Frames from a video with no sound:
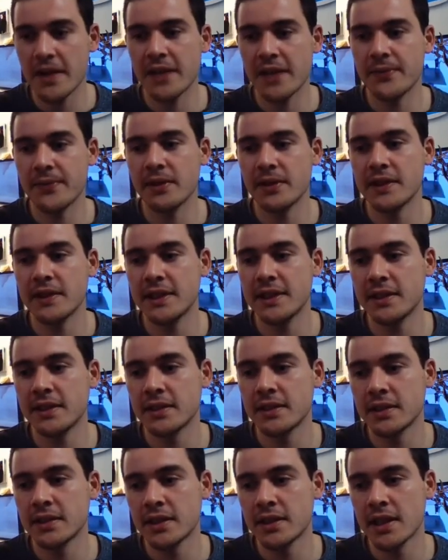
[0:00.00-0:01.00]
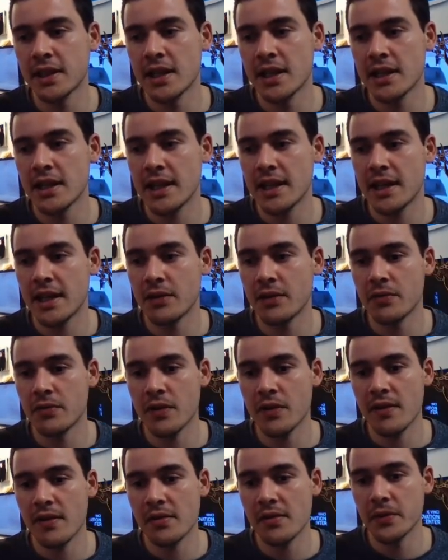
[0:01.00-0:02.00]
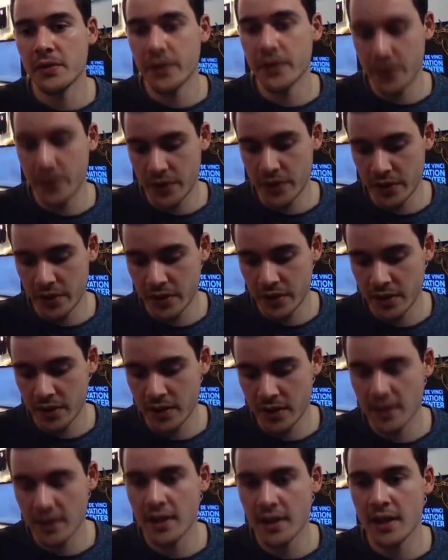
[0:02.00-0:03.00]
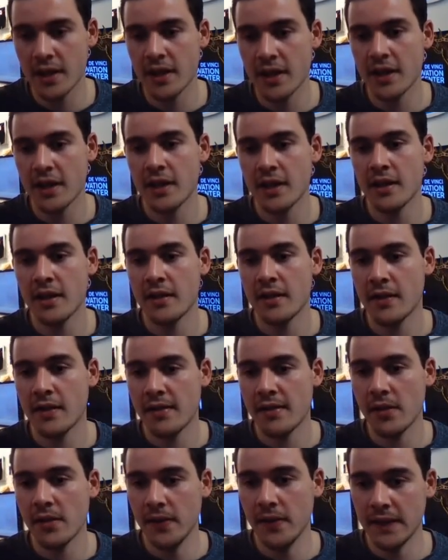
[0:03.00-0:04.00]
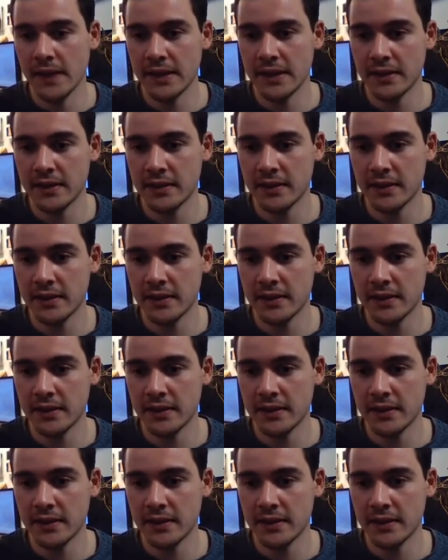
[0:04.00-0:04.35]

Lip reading: right folder and ROS launch the server.